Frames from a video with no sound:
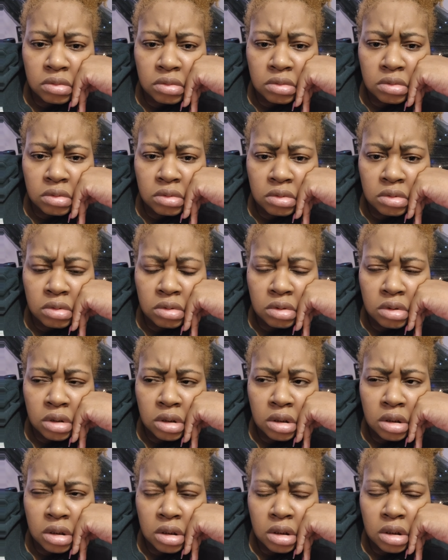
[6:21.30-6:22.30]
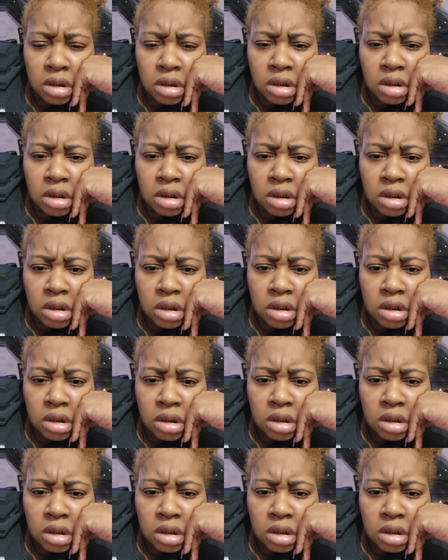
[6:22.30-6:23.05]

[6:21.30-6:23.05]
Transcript: Nothing is said.